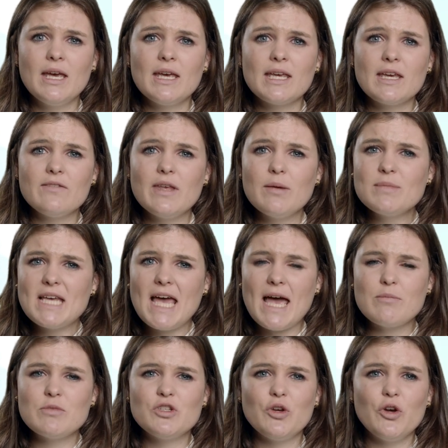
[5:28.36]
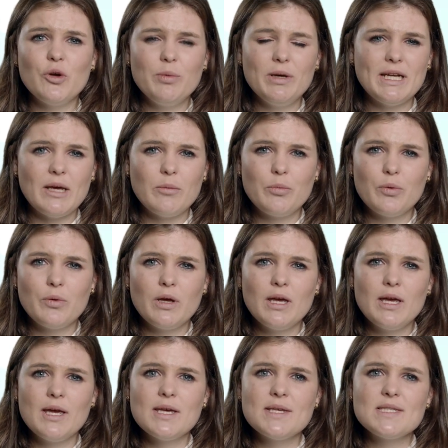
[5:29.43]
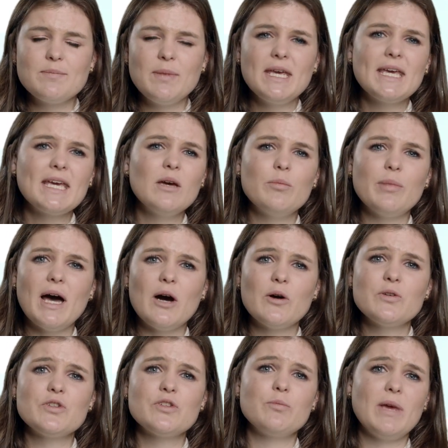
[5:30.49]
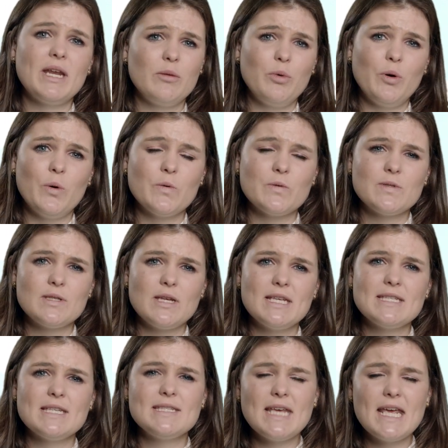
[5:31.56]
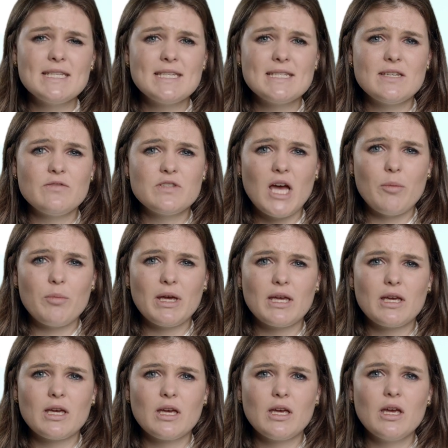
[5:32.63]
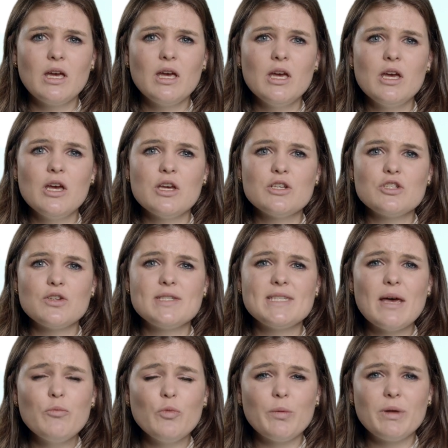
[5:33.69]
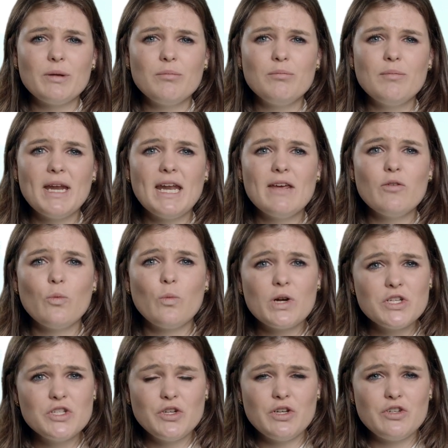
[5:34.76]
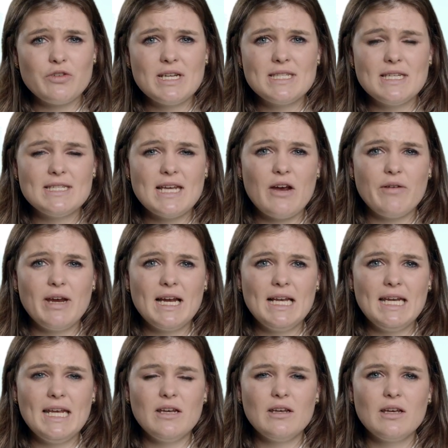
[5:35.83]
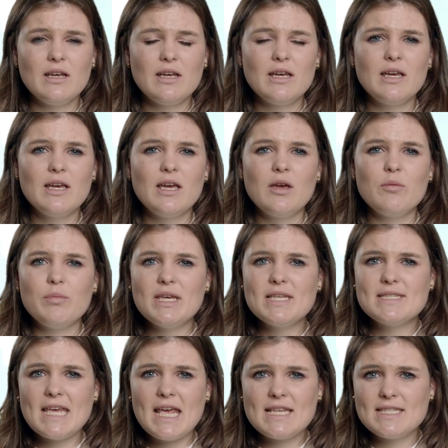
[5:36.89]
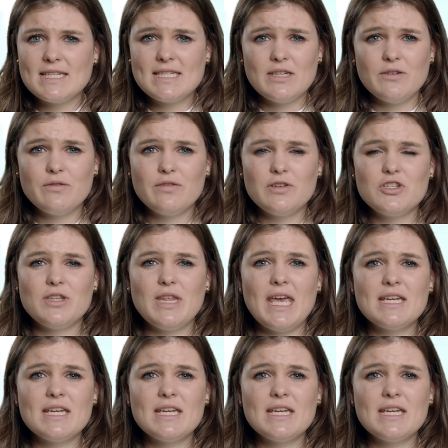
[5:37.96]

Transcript: Give them time to open up. Speaking about menopause is a sensitive topic, so some women may never want to address it directly. Be sensitive to their